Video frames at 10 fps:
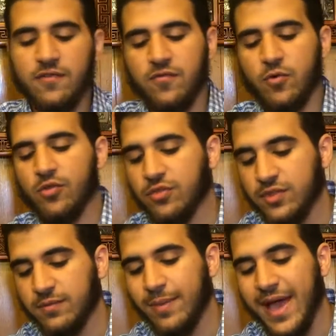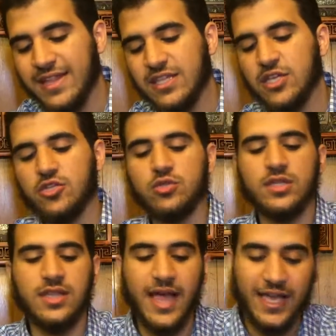for the bad deeds you
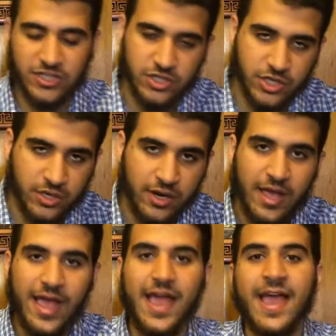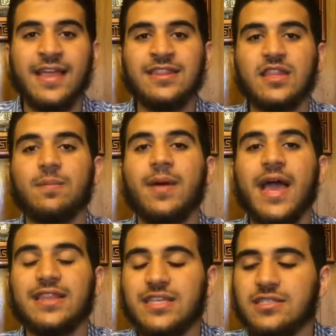did last year and the bad